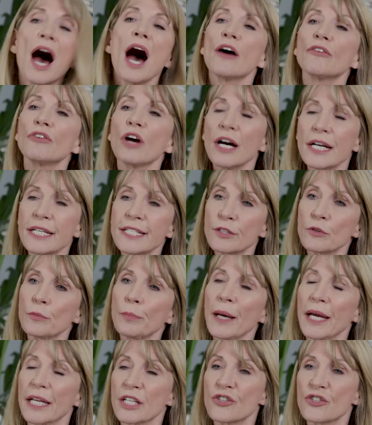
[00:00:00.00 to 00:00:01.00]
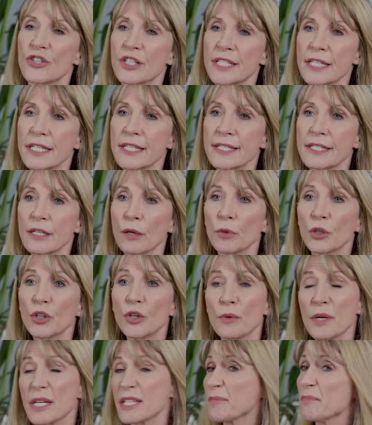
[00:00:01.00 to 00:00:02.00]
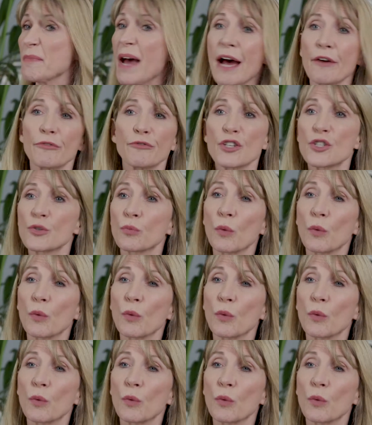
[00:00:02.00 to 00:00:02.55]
Our ideal patient is someone who is average